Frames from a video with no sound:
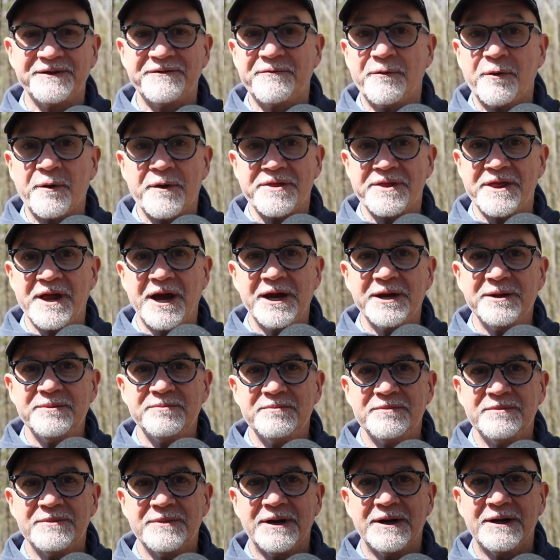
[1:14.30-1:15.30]
the fourth time
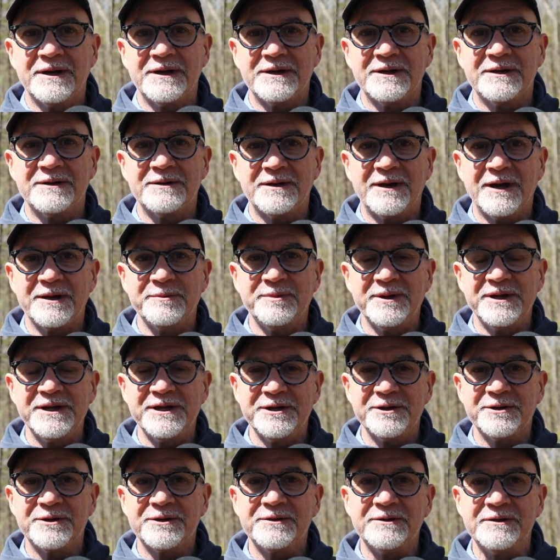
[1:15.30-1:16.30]
I've been
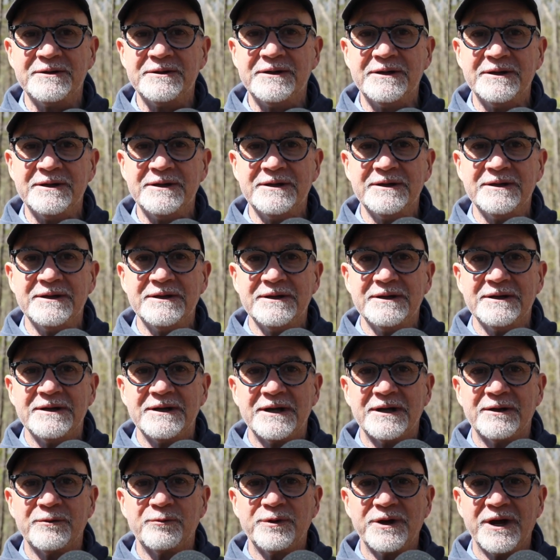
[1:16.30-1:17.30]
here
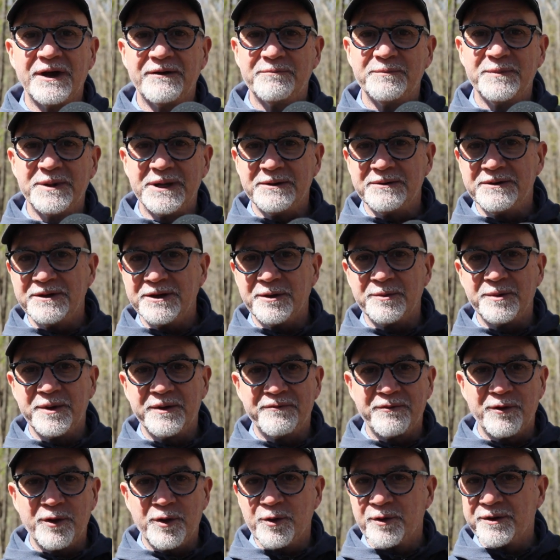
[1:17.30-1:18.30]
and we have been here
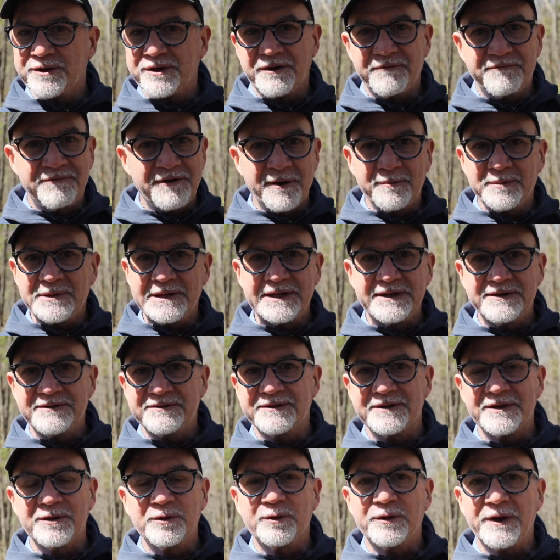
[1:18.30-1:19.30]
before with our families
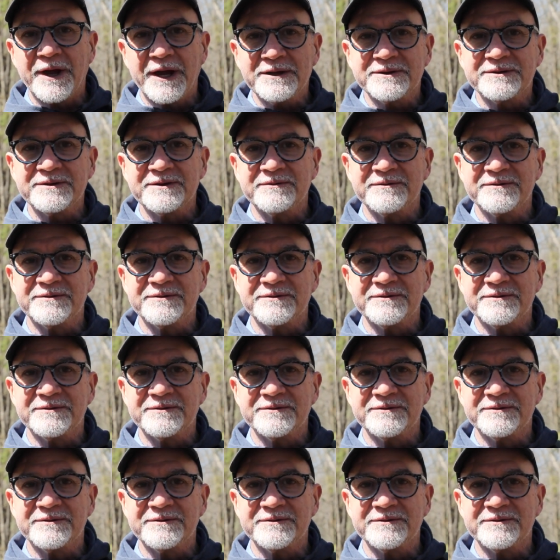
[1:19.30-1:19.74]
and all that.